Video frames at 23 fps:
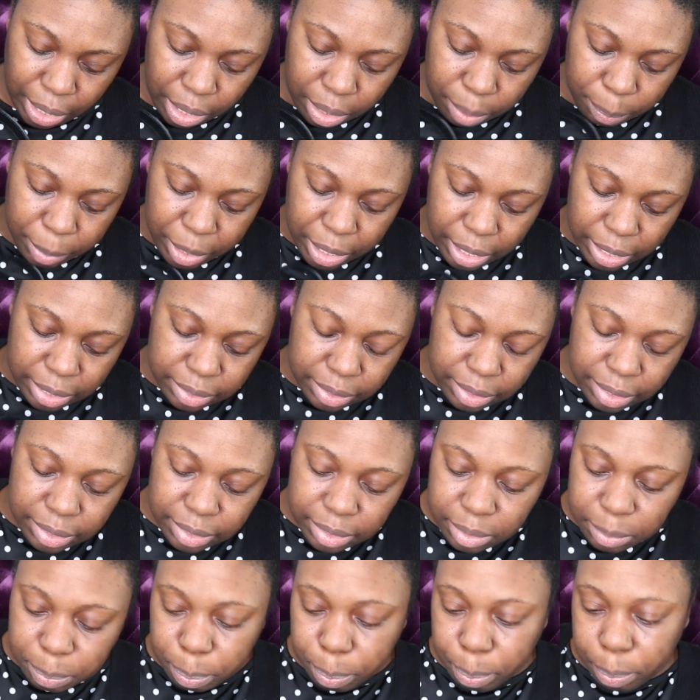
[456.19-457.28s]
because
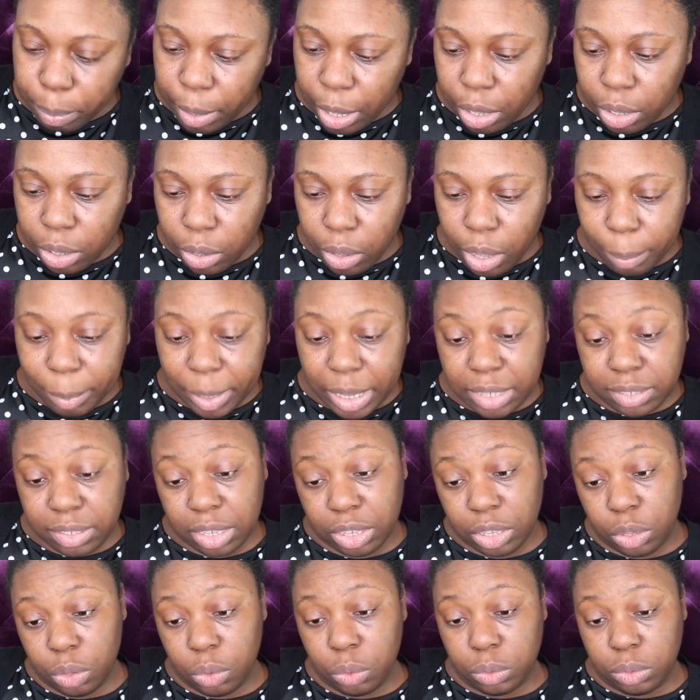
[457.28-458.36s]
this buckle, I mean, it's a
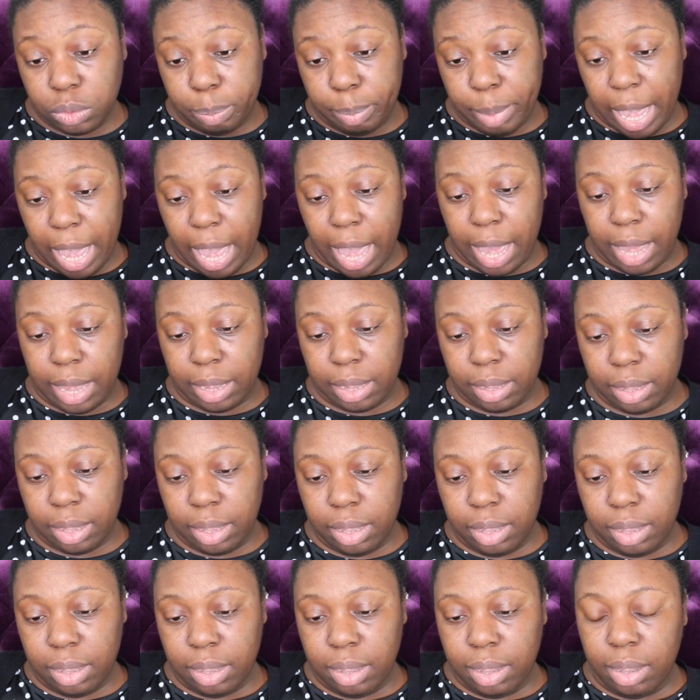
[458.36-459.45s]
used bag,
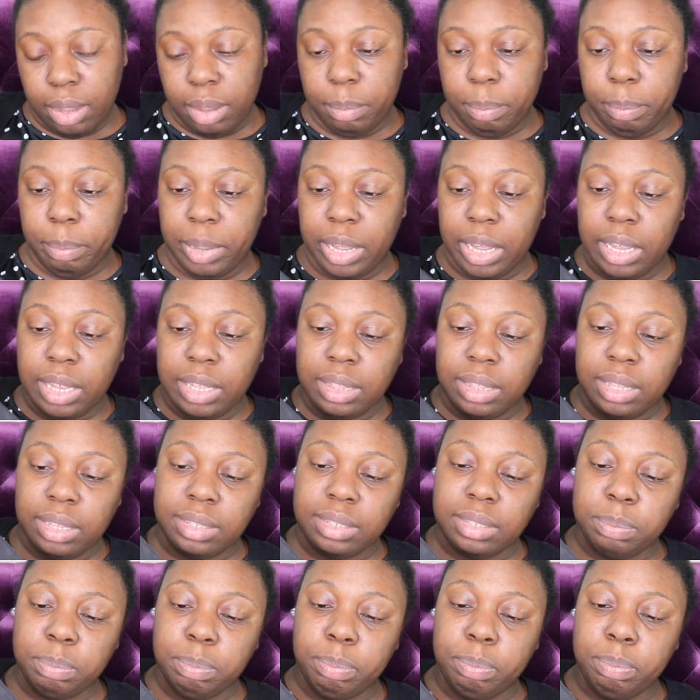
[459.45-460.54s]
but
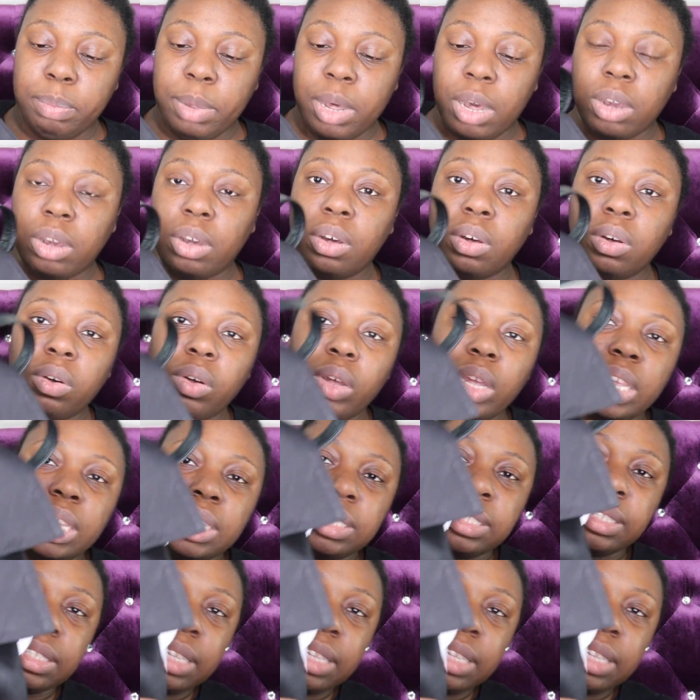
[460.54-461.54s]
this buckle is